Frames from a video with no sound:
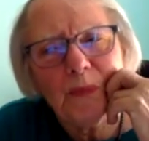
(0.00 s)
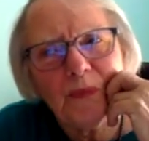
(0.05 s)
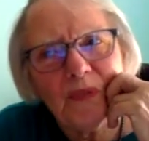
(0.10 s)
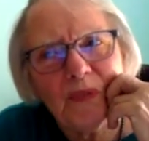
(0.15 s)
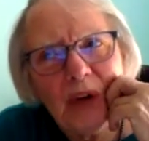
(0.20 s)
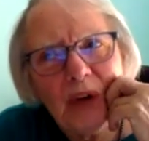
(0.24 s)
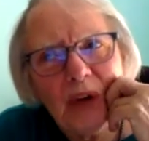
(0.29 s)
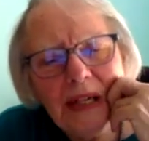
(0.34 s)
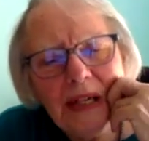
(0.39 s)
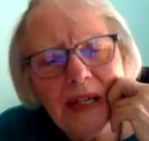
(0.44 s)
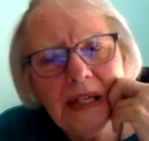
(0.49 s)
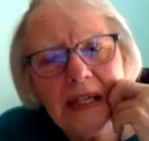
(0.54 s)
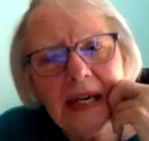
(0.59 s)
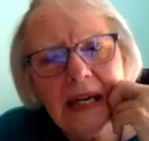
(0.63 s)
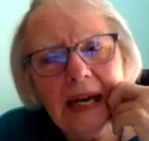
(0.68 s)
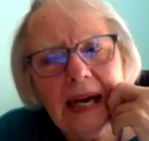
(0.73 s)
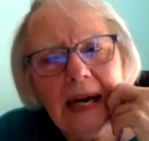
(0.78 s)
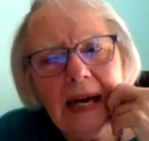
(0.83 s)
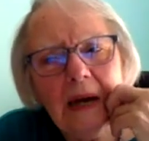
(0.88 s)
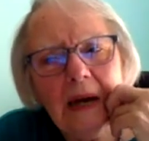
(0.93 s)
finding
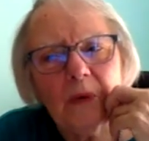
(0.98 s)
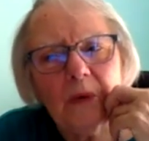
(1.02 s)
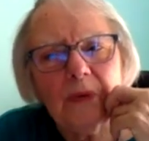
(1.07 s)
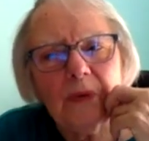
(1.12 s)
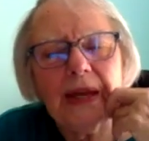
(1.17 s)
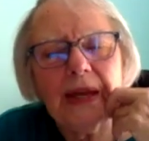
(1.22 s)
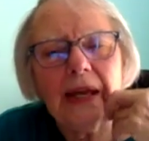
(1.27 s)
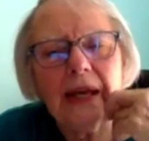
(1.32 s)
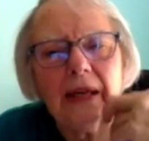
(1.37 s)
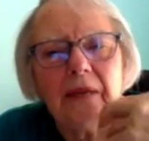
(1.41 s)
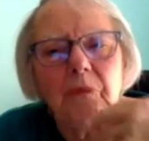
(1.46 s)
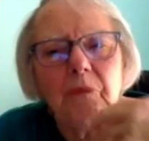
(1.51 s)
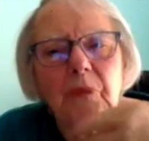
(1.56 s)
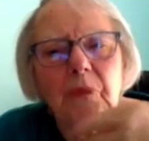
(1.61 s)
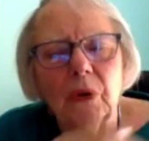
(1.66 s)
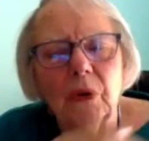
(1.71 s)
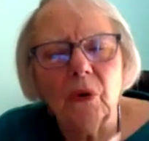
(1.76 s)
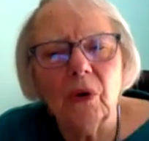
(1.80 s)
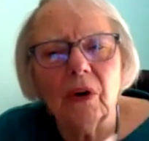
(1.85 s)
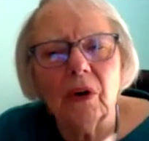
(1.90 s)
out that
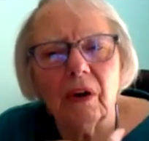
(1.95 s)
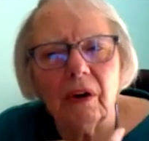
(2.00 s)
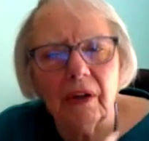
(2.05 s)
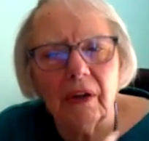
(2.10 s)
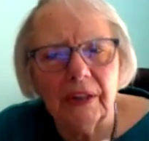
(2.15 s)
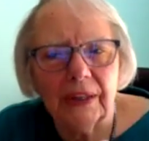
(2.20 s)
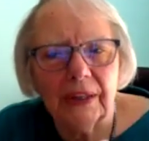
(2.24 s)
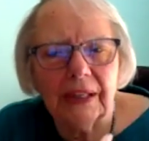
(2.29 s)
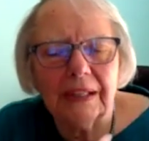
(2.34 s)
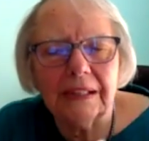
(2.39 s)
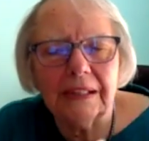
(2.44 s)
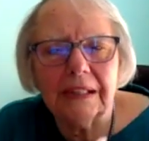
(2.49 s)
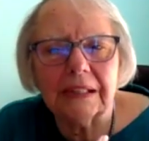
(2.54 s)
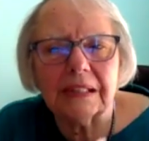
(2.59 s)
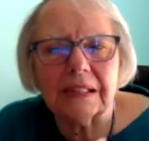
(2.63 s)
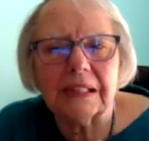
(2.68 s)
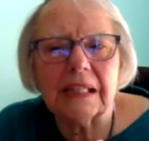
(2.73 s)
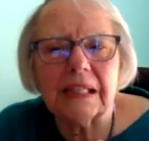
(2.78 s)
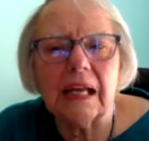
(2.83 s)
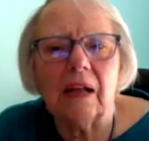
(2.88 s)
pure, authentic
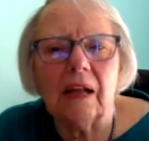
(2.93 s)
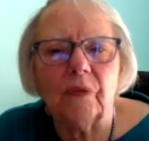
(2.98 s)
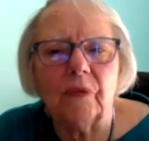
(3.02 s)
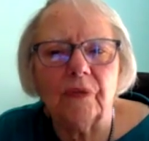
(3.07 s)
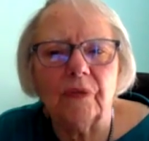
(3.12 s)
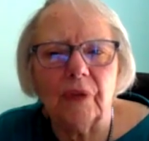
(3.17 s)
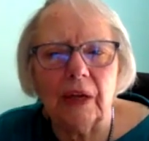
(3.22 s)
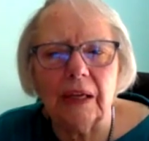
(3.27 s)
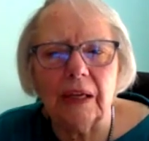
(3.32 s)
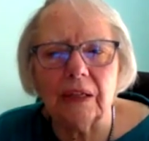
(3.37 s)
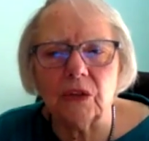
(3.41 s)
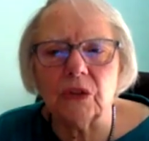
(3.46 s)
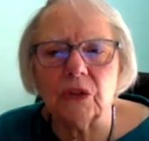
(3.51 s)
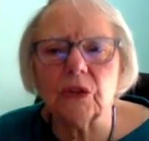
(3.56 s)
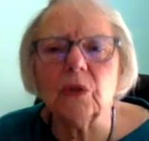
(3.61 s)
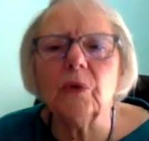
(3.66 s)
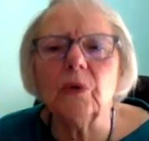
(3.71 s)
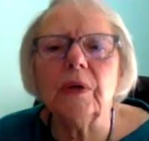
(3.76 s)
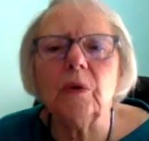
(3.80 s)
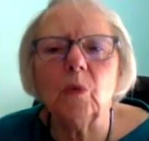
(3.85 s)
self and
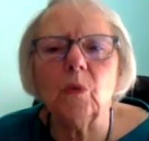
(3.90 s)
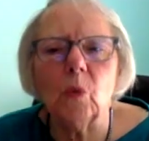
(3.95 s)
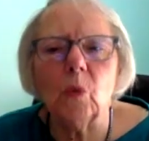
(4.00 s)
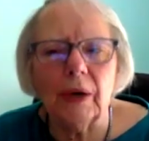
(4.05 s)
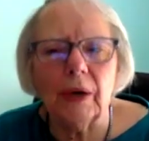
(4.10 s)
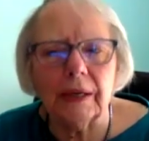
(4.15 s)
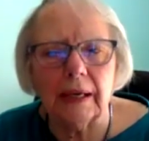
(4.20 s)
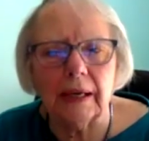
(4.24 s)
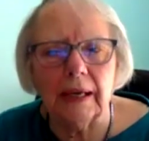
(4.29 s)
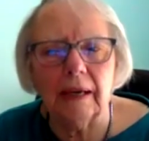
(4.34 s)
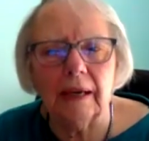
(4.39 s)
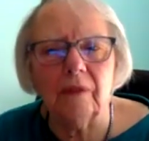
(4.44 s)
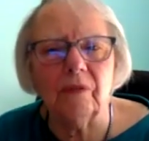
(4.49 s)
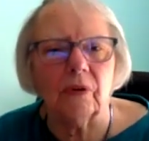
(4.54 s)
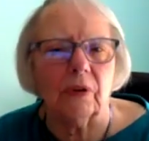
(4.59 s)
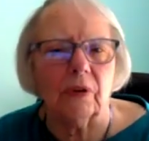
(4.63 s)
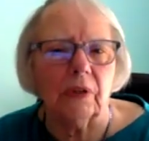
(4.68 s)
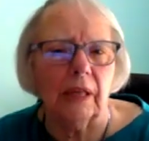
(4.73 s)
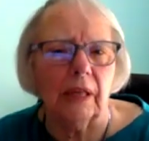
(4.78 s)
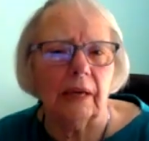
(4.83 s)
doing
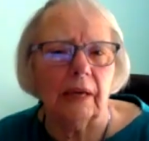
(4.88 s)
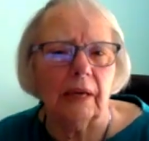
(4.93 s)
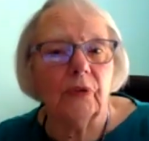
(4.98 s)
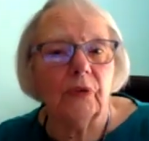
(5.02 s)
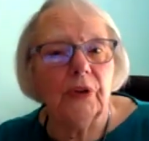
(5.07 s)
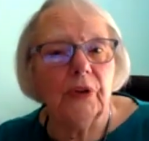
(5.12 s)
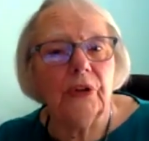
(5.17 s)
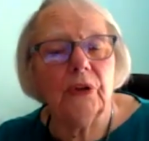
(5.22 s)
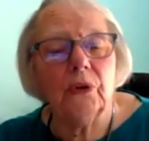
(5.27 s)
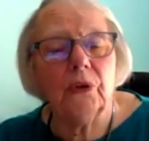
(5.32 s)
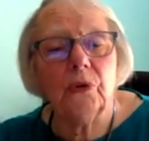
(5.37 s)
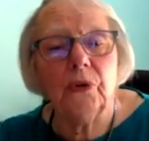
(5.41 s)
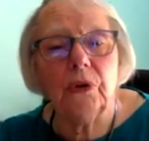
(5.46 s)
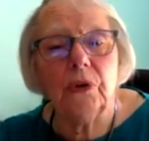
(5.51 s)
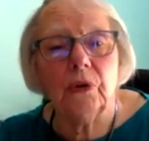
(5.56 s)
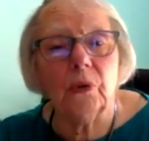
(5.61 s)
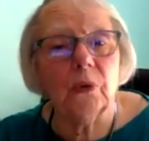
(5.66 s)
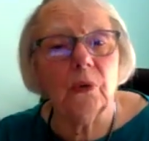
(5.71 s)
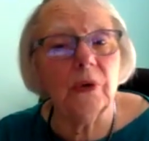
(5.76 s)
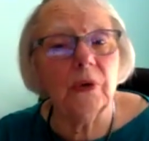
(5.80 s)
whatever, like for you,
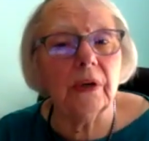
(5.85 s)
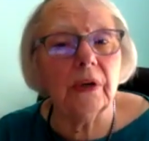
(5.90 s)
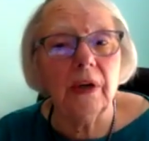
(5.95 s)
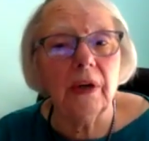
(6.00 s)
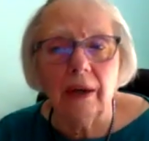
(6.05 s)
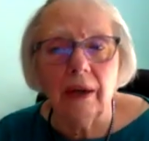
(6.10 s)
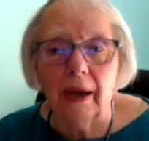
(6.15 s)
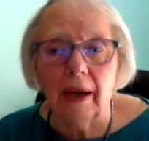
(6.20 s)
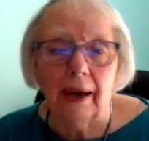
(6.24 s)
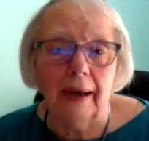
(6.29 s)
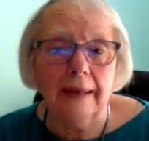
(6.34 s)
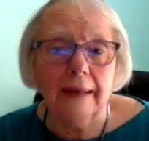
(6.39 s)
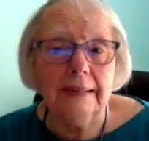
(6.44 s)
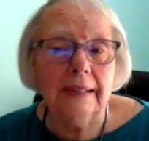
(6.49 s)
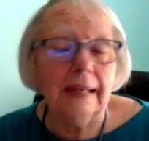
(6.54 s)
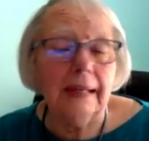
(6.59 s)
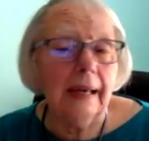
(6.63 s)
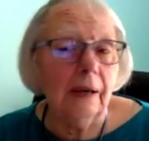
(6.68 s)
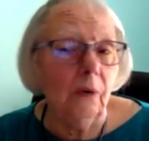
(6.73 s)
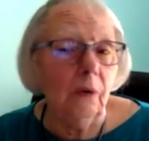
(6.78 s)
you were
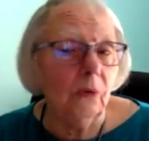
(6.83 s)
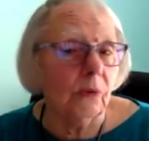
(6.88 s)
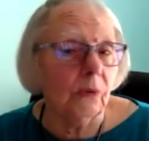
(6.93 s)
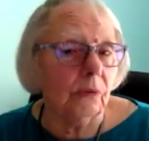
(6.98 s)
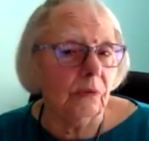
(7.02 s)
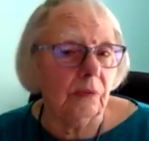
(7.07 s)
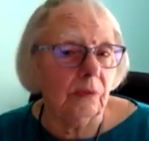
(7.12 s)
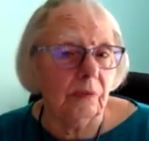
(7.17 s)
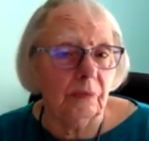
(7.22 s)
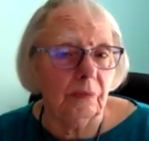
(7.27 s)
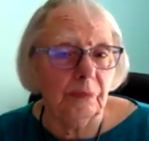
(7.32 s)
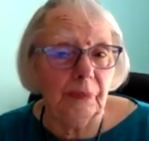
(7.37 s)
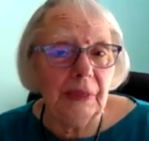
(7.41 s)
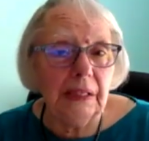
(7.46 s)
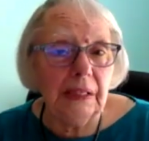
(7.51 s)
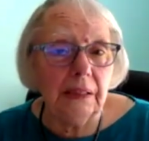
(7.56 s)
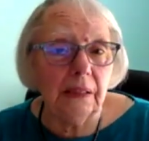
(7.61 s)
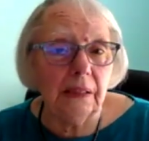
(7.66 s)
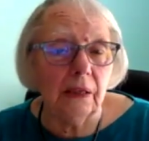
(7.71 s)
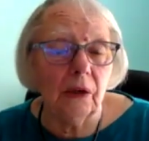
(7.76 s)
hiding out and
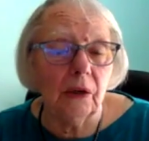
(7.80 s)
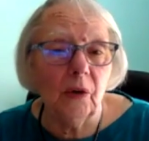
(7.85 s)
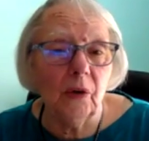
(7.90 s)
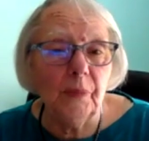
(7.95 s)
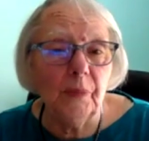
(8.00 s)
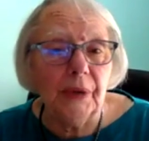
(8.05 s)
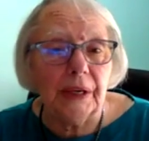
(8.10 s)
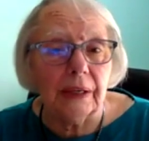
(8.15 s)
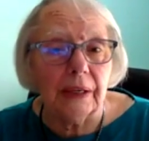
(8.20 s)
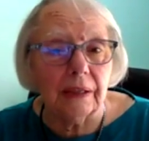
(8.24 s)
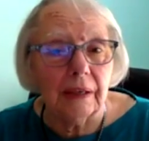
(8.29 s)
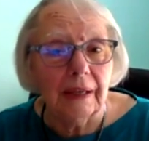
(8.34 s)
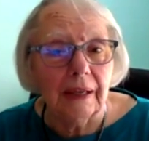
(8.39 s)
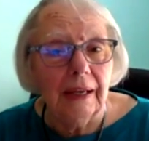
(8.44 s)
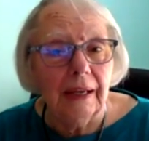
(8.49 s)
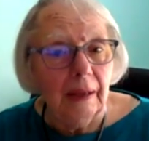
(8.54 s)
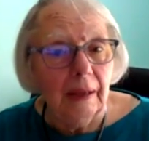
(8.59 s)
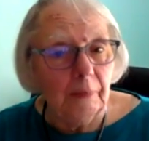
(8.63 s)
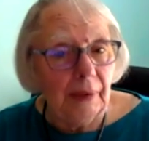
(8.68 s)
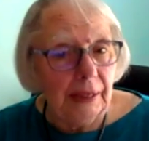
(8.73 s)
being the hermit,
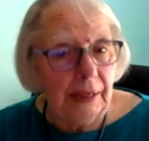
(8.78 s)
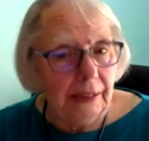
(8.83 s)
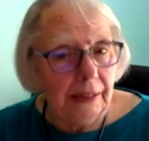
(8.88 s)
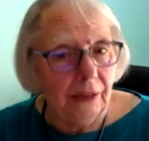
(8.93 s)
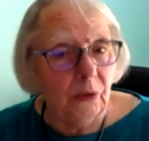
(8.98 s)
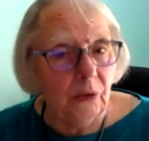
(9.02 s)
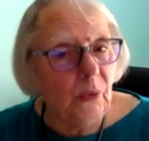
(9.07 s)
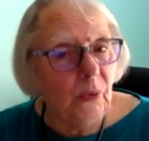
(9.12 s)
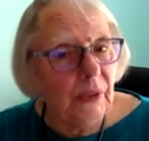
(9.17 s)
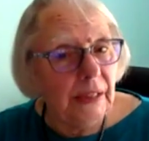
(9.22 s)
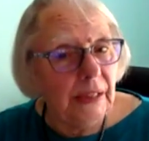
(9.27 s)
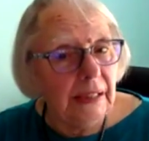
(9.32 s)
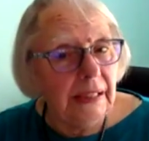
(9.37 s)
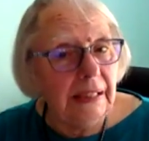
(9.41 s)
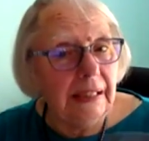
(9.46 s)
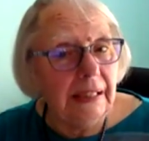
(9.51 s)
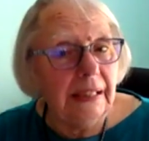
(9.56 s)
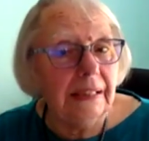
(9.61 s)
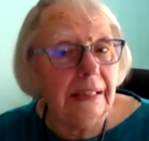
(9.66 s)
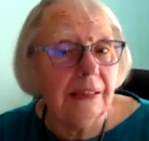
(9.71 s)
but you really
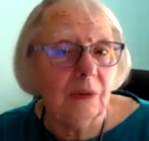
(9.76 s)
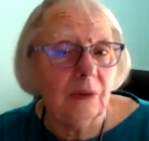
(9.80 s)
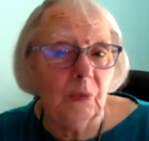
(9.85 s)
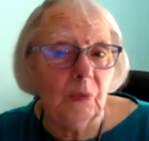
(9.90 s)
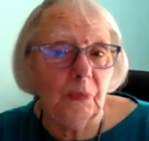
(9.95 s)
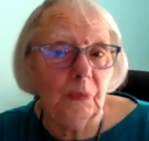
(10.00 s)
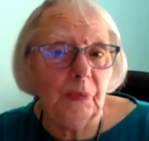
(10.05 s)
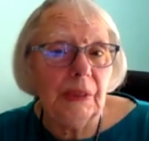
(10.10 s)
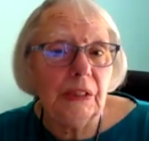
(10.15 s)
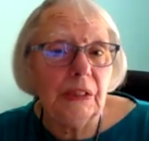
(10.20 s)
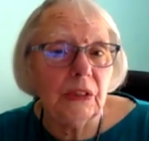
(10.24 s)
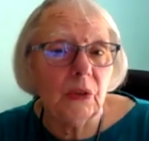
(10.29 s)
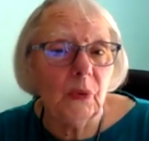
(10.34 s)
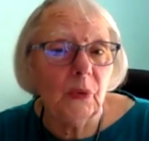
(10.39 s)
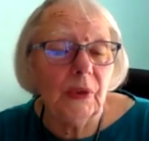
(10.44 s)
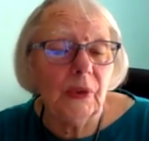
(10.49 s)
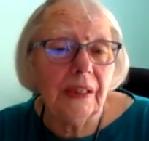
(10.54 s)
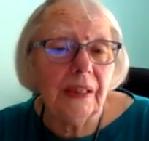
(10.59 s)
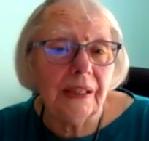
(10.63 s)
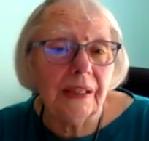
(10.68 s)
need to be
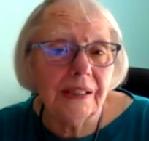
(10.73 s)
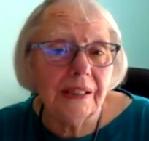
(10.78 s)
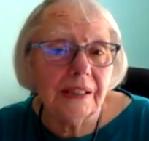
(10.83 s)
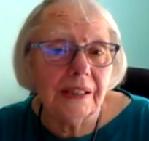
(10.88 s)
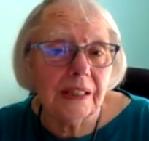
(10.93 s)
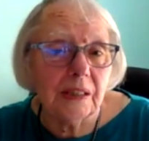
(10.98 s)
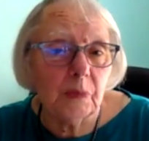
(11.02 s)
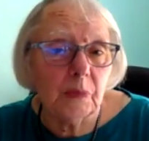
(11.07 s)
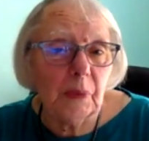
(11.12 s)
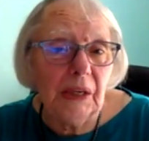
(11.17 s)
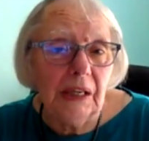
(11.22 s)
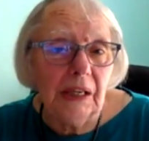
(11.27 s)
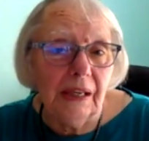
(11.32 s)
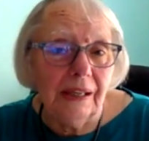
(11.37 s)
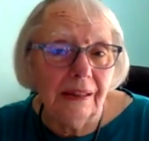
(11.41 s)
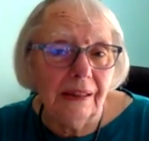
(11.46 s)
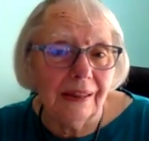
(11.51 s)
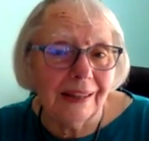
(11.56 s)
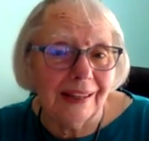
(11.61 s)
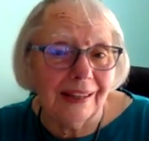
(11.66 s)
doing these
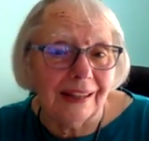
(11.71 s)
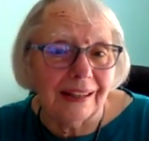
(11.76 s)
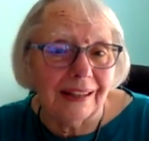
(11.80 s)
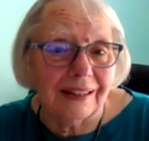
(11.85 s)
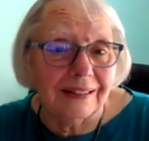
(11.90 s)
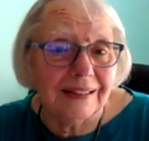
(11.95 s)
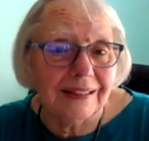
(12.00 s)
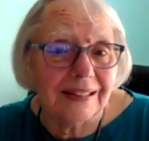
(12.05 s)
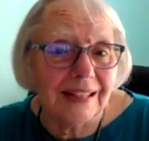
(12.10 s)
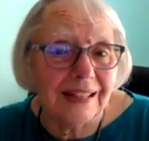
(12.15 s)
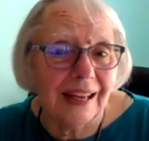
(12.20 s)
speaking things.